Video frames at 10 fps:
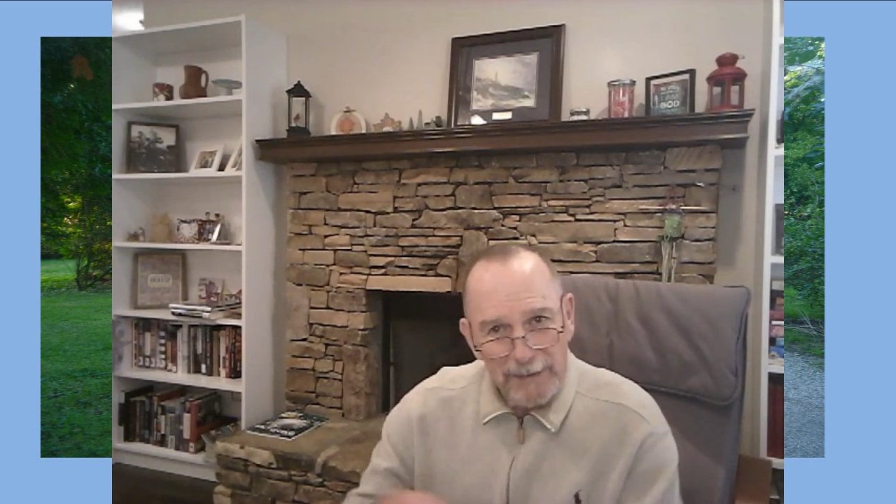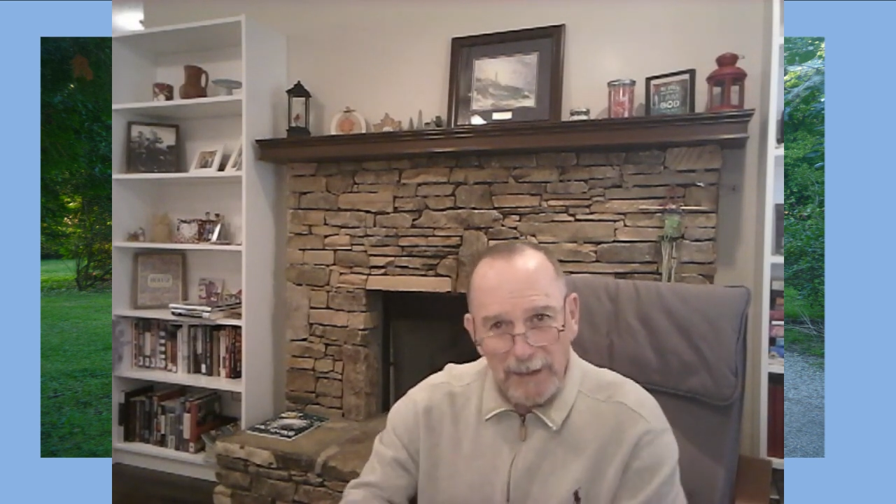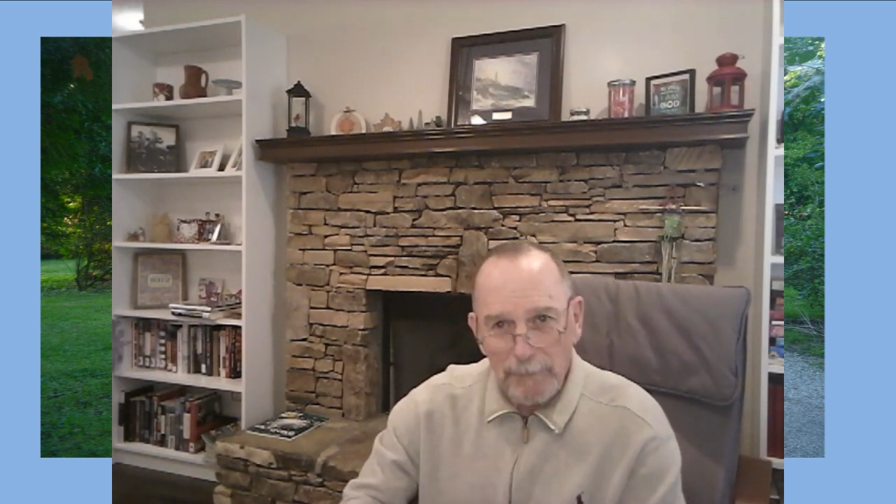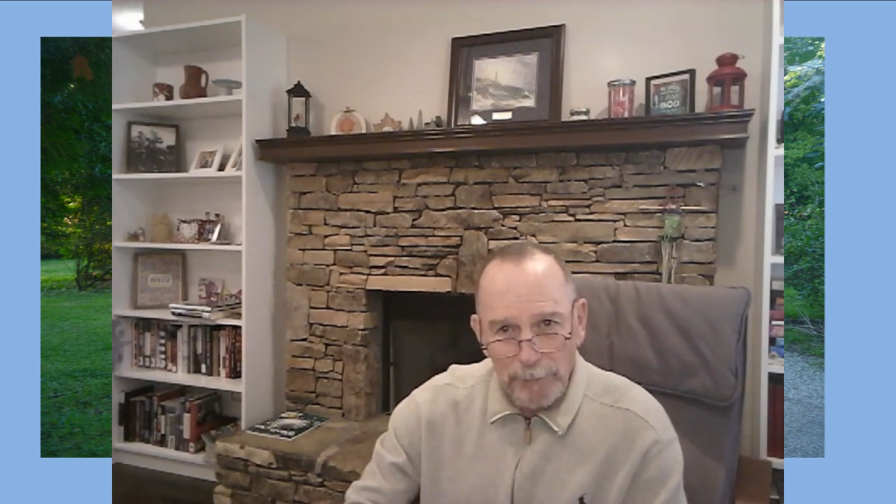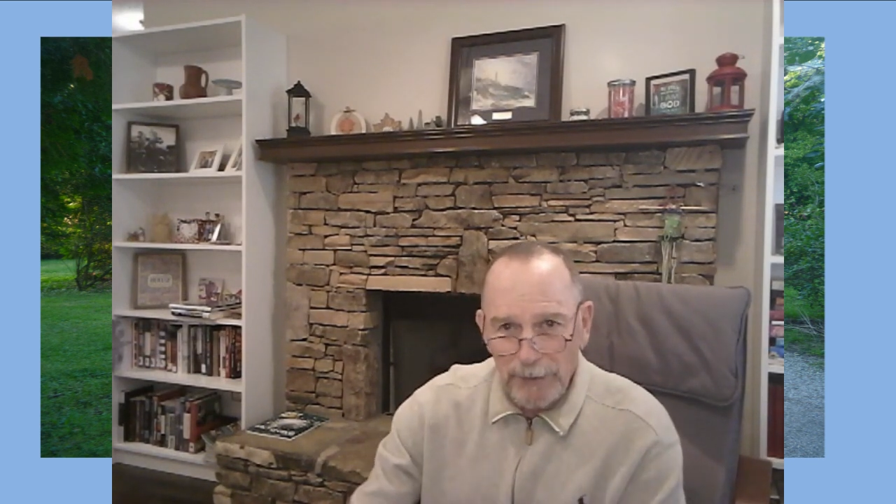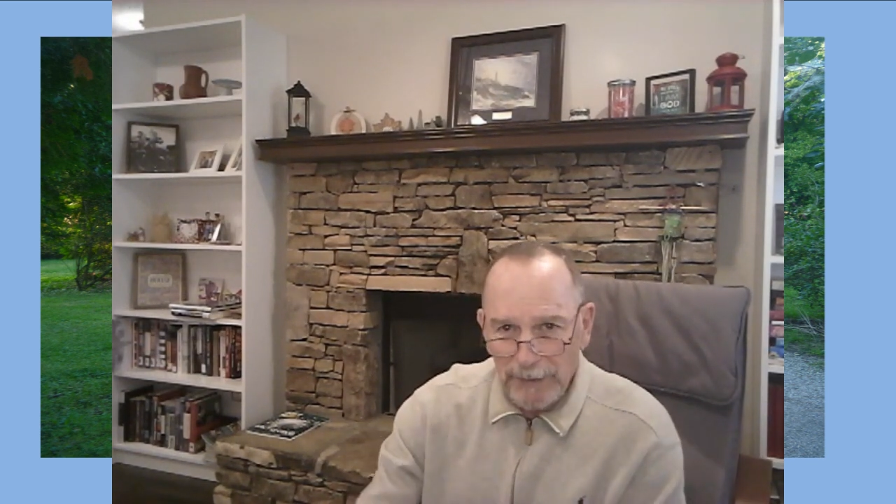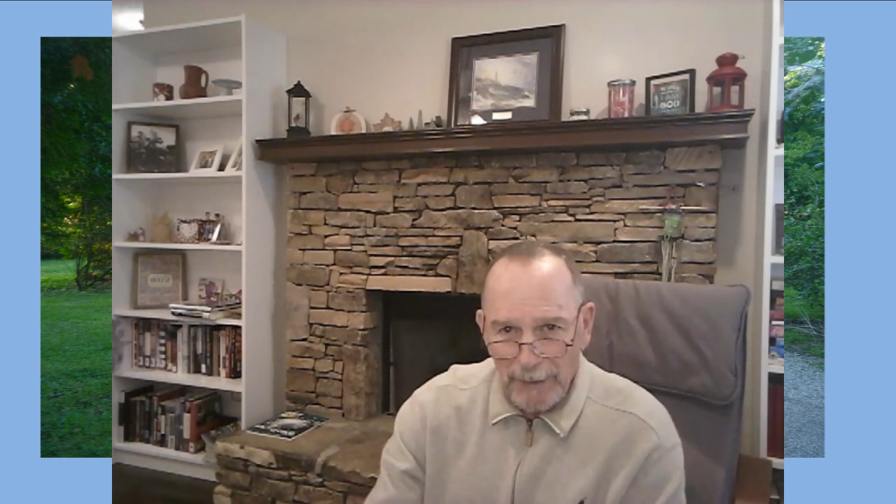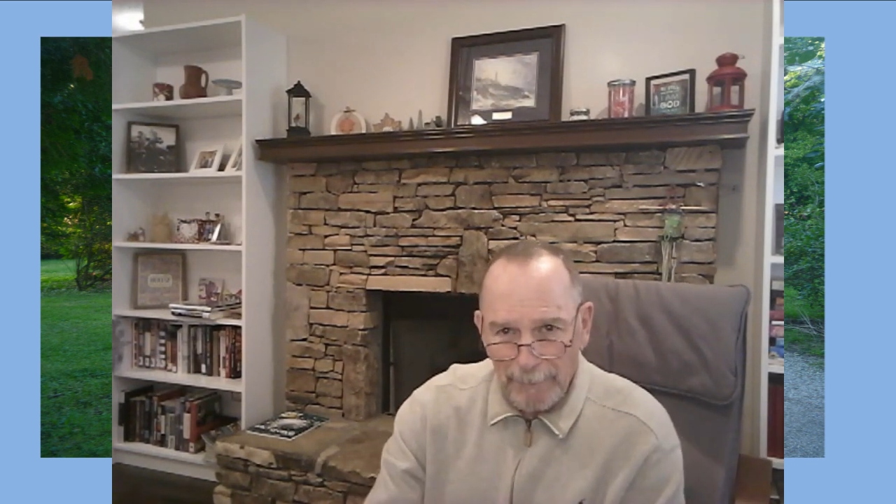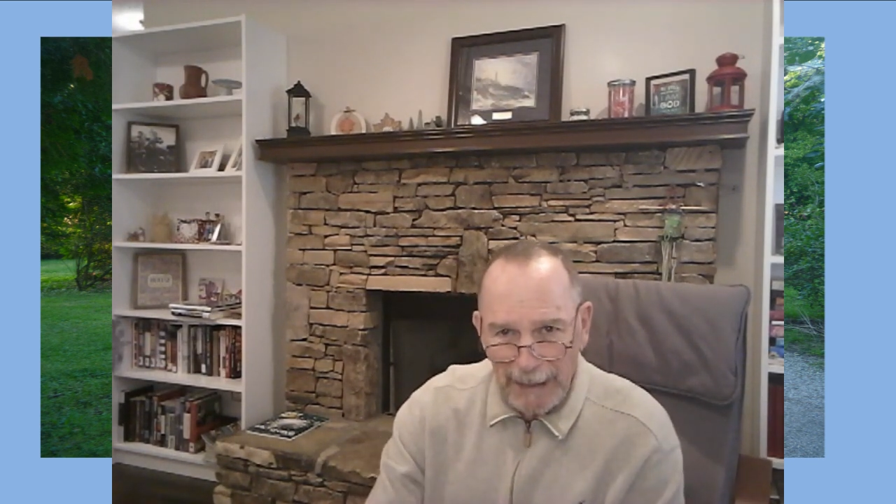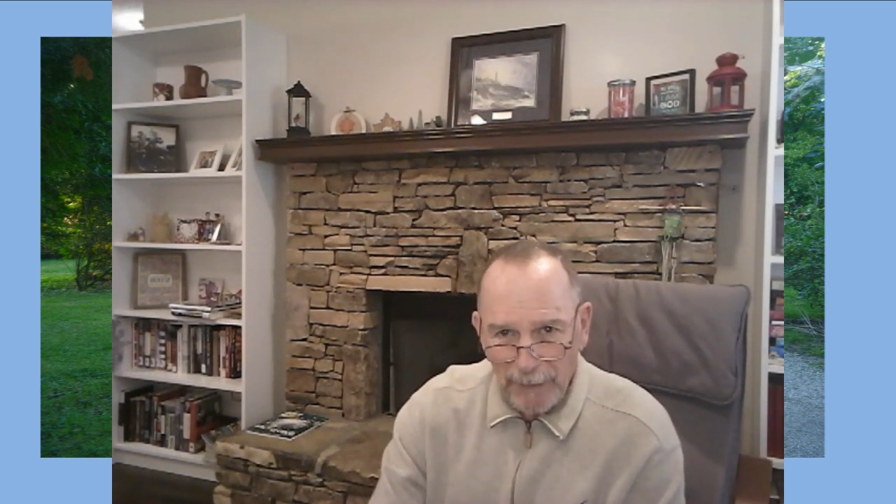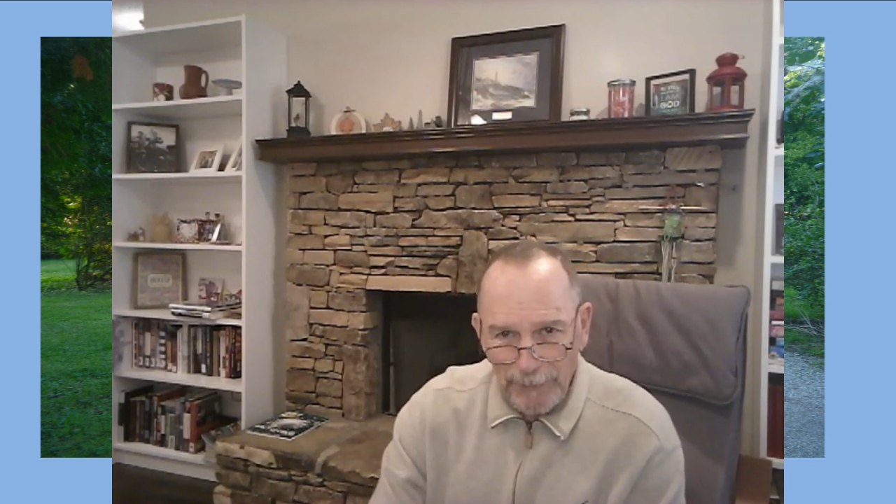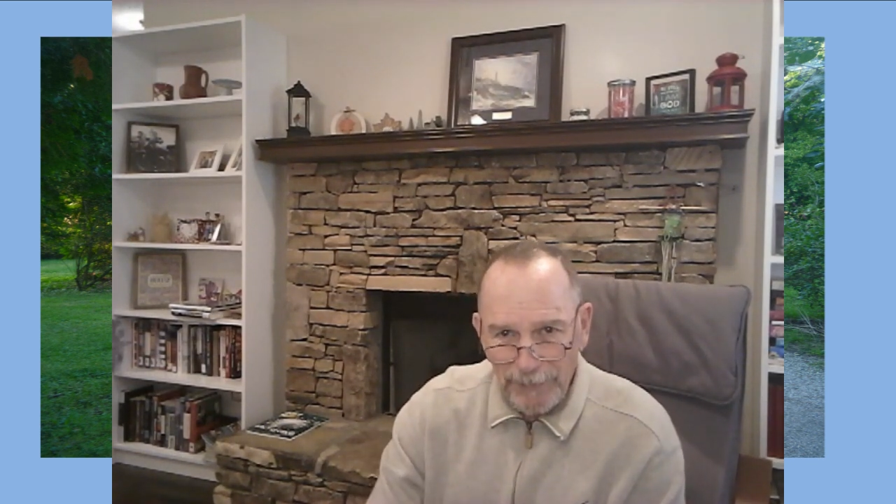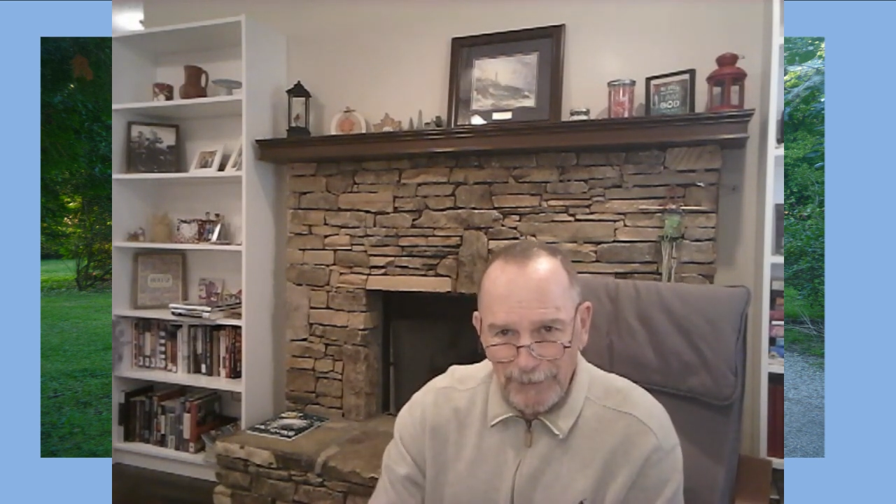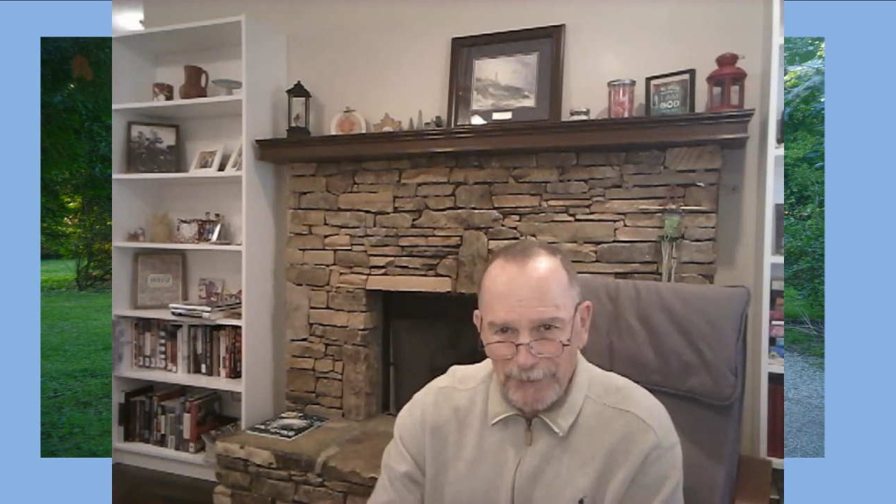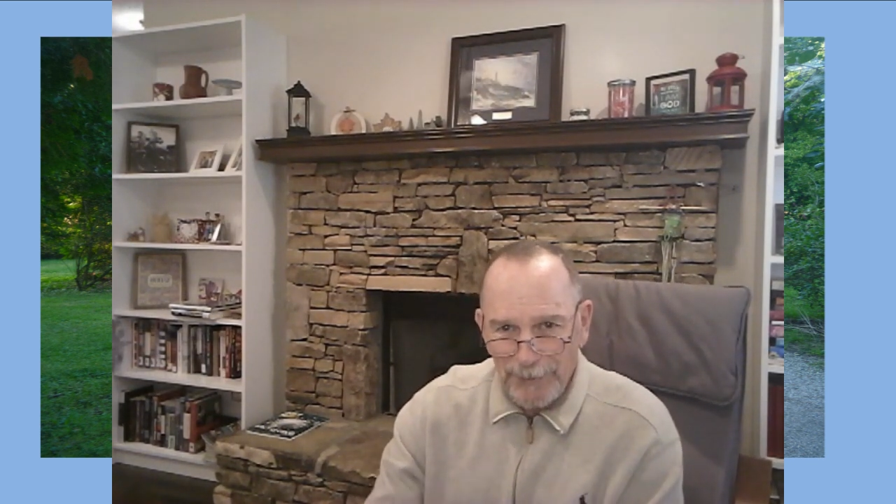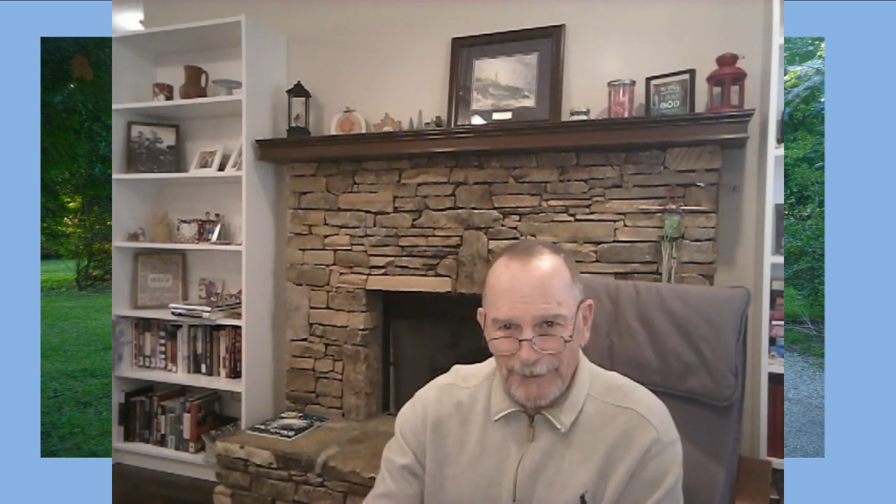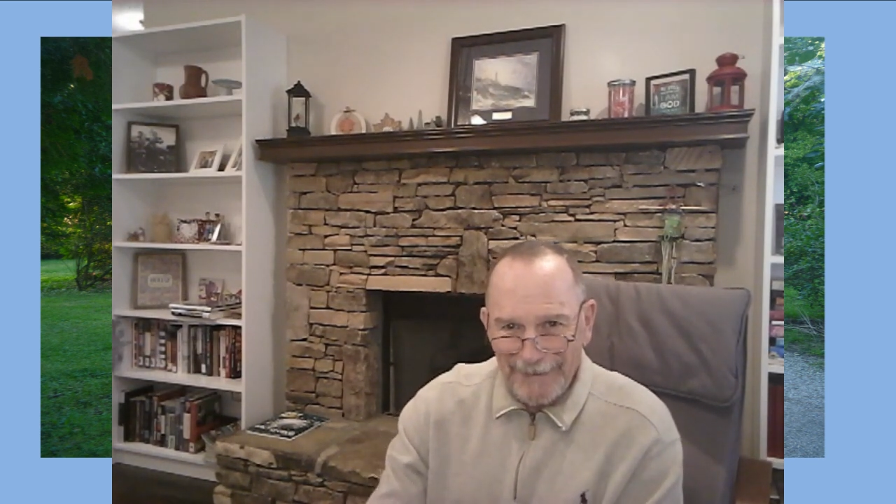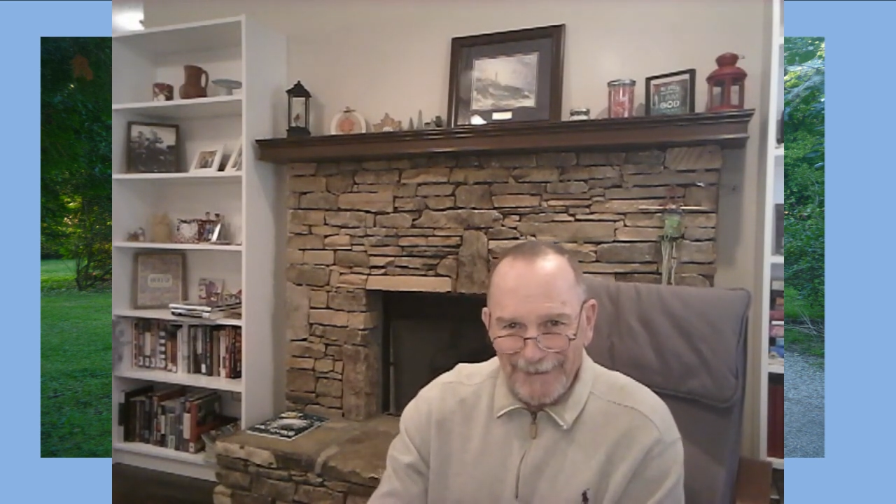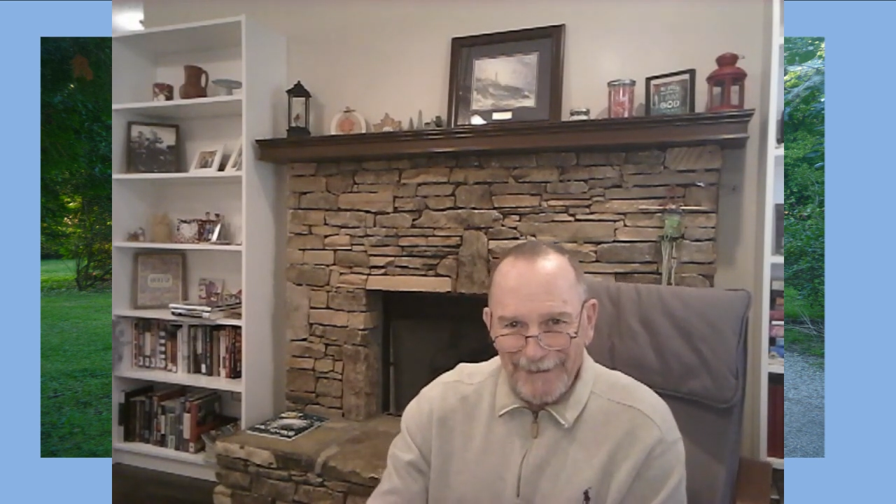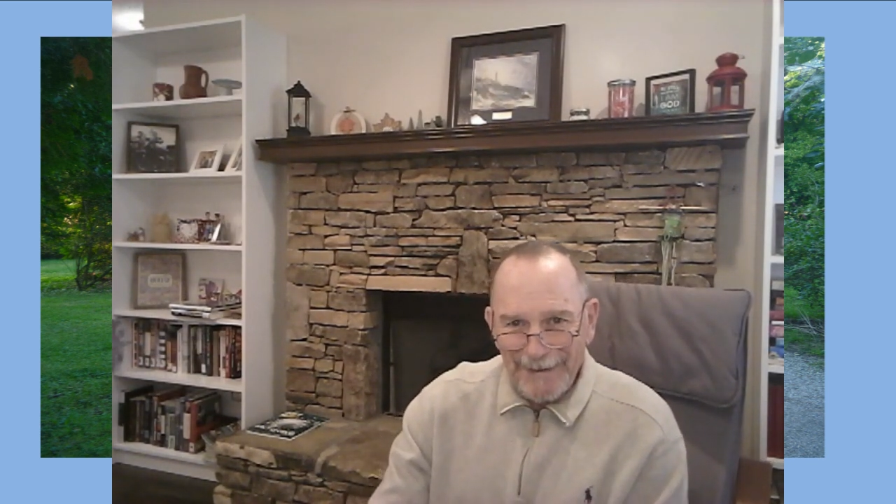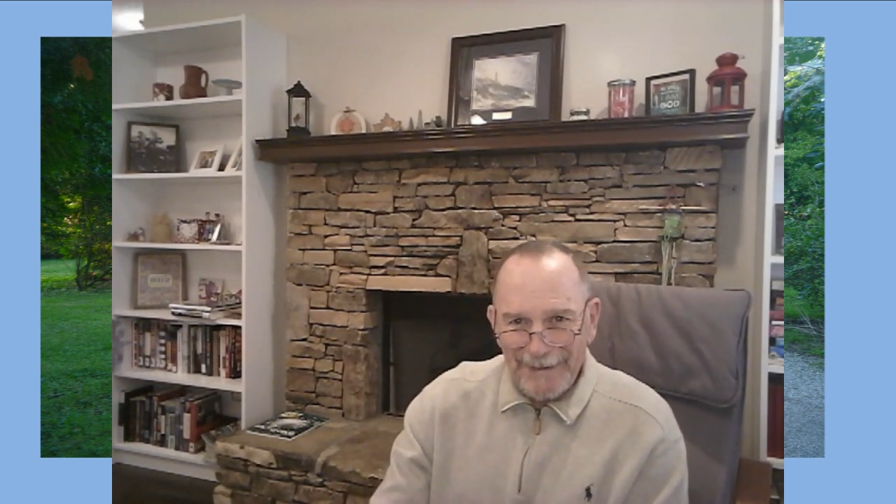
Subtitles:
they'll put it in their mouth. It's really